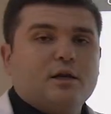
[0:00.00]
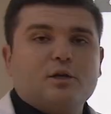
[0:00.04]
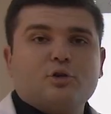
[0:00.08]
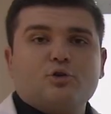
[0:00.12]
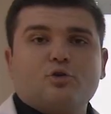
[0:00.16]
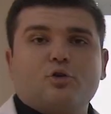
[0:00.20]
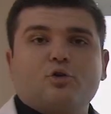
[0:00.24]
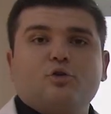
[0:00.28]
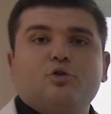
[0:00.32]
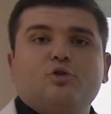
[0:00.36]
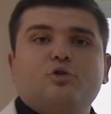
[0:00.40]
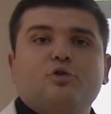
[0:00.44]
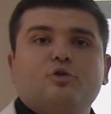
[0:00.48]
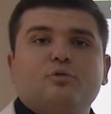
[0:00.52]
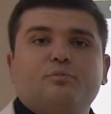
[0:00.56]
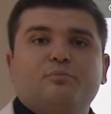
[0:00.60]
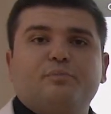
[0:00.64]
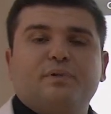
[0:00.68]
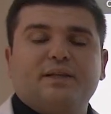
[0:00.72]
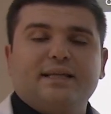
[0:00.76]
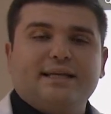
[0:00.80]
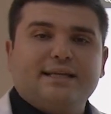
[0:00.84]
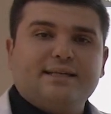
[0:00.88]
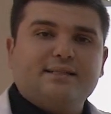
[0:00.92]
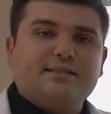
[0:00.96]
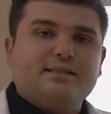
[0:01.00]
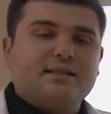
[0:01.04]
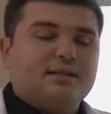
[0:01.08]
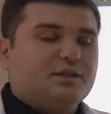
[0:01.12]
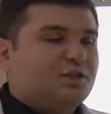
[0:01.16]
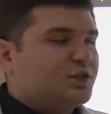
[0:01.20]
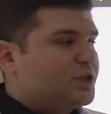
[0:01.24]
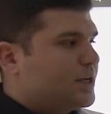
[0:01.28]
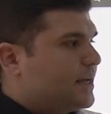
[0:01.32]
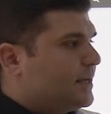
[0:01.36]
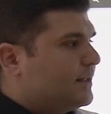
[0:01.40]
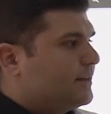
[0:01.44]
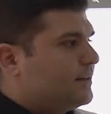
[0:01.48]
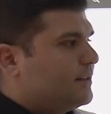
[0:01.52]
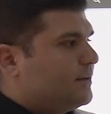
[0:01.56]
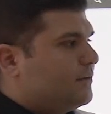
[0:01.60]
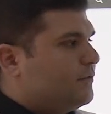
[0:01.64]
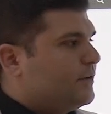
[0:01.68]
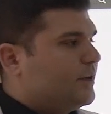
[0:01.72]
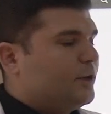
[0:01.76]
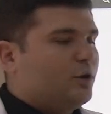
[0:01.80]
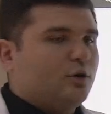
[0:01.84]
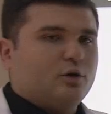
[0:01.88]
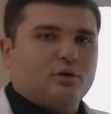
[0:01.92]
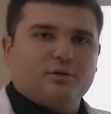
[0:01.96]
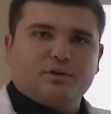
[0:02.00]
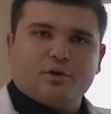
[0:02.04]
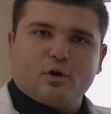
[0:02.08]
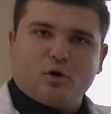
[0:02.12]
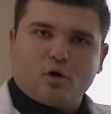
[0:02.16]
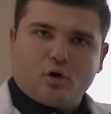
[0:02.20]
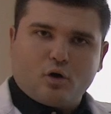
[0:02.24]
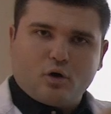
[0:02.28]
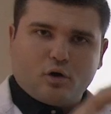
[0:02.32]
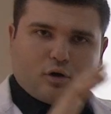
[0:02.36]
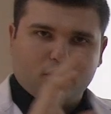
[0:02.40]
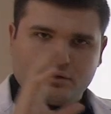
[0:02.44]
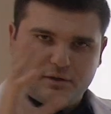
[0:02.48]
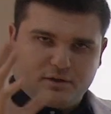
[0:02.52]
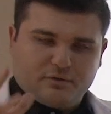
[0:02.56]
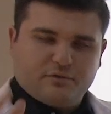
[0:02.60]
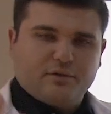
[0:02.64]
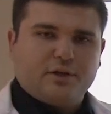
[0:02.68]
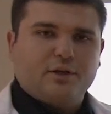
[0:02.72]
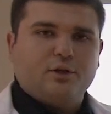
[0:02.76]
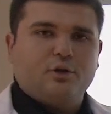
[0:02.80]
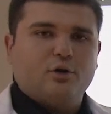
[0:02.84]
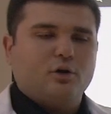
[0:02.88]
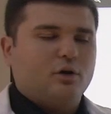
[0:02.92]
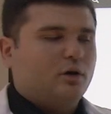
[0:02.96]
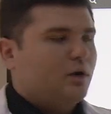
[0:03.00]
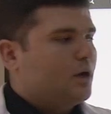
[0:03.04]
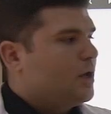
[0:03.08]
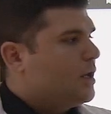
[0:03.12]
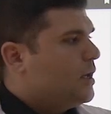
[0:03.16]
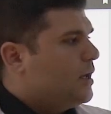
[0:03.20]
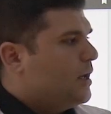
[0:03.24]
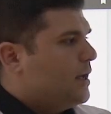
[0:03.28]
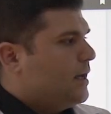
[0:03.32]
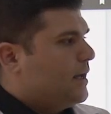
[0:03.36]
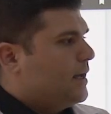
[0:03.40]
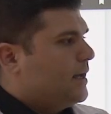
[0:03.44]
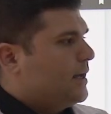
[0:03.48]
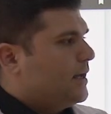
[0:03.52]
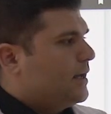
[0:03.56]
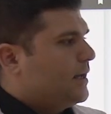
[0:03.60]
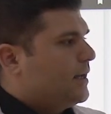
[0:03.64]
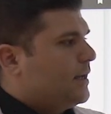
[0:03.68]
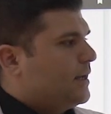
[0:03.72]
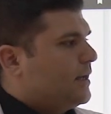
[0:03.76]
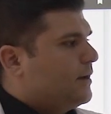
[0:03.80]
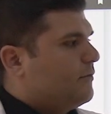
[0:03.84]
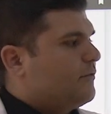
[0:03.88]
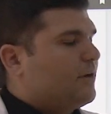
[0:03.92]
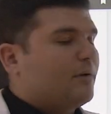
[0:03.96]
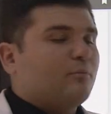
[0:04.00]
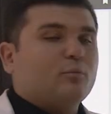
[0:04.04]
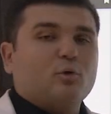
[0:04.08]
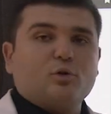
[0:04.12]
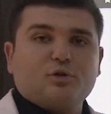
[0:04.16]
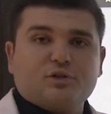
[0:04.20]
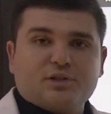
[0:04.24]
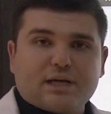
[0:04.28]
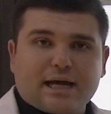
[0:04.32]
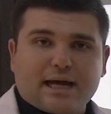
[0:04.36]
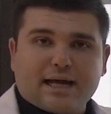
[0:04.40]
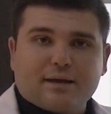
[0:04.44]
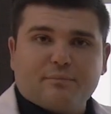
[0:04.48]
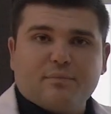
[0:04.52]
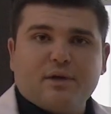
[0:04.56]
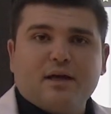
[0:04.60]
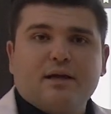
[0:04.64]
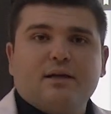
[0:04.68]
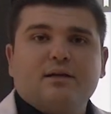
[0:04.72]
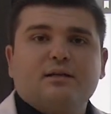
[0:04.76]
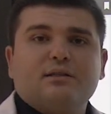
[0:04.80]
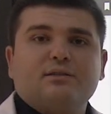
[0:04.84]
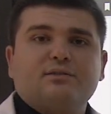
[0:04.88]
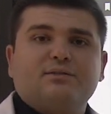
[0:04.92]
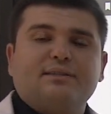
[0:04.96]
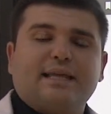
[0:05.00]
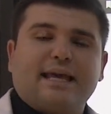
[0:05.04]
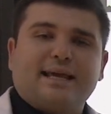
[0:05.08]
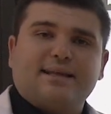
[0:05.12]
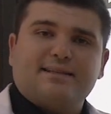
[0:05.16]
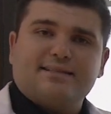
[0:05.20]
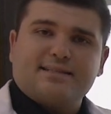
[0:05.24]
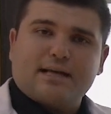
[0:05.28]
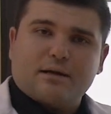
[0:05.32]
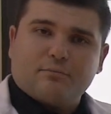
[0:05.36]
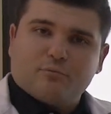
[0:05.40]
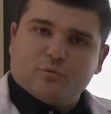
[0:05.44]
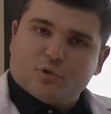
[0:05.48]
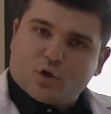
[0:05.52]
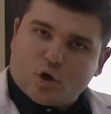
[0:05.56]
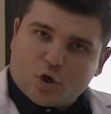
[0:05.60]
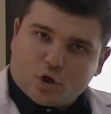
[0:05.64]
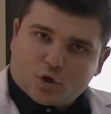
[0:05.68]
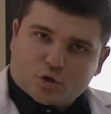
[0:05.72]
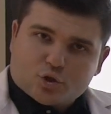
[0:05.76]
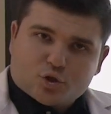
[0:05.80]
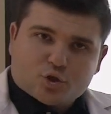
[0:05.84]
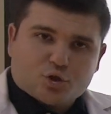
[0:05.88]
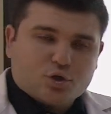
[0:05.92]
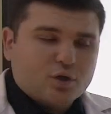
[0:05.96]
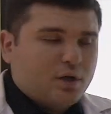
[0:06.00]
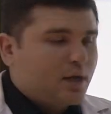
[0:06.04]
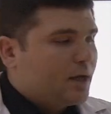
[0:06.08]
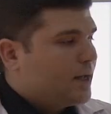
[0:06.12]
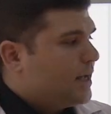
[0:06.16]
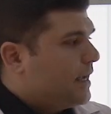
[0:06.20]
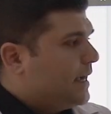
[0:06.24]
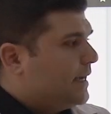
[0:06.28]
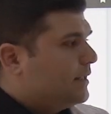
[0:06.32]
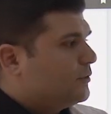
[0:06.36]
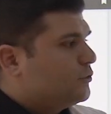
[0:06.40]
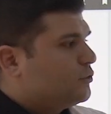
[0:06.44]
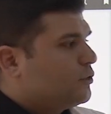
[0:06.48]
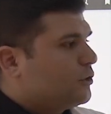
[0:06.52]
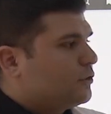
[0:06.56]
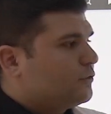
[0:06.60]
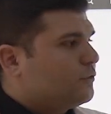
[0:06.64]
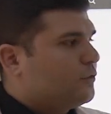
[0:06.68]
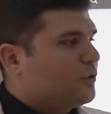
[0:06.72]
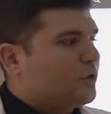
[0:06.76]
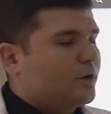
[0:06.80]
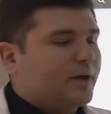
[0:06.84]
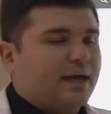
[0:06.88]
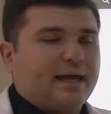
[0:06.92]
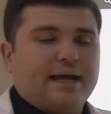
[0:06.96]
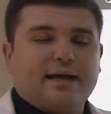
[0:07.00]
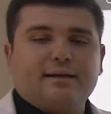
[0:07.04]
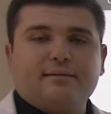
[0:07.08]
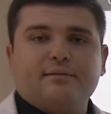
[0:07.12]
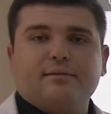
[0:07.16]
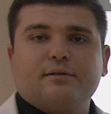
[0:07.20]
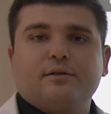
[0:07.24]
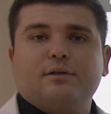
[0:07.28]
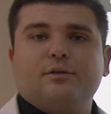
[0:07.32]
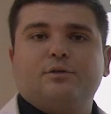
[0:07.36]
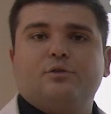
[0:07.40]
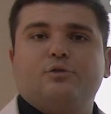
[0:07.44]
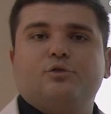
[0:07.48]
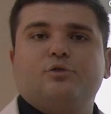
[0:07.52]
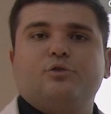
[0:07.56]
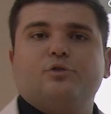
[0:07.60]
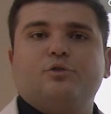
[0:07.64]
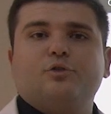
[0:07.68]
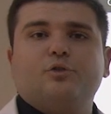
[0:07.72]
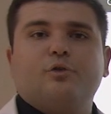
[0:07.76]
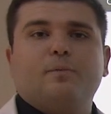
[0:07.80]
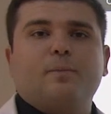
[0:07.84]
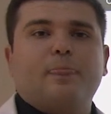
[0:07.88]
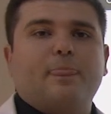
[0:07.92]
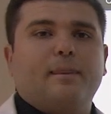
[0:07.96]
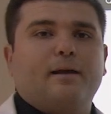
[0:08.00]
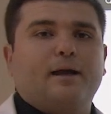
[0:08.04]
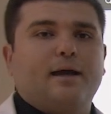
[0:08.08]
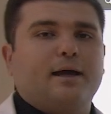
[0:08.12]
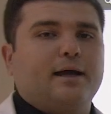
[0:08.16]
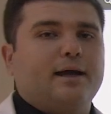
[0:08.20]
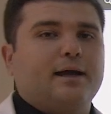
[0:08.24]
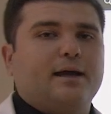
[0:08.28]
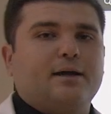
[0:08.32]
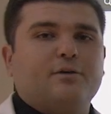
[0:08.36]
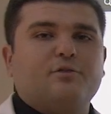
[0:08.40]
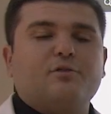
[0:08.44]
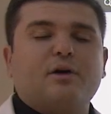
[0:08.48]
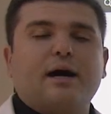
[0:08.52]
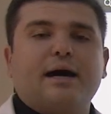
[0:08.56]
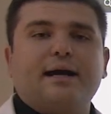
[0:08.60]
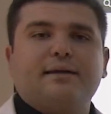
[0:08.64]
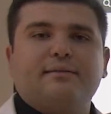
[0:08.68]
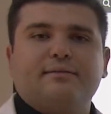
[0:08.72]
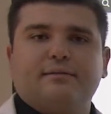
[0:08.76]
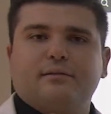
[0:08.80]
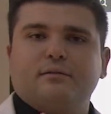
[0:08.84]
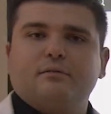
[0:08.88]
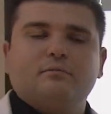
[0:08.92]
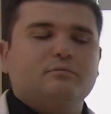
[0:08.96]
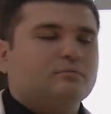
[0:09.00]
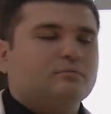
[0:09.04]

So you please check the video, the whole video one more time, take some notes, and don't forget to write